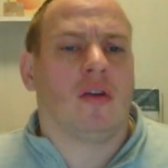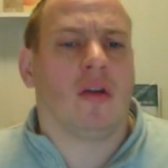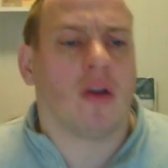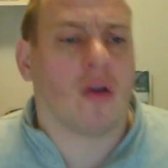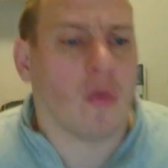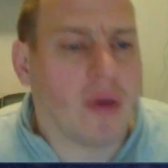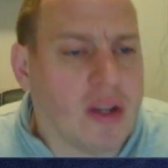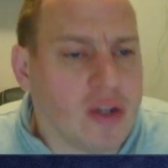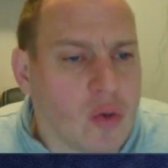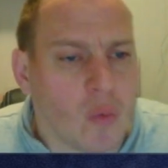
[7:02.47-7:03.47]
a
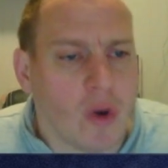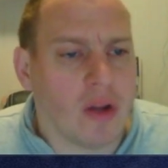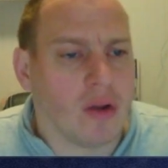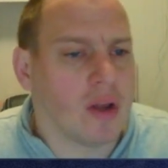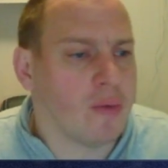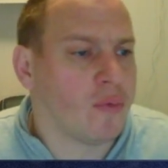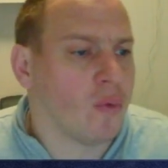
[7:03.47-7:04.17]
combination where you give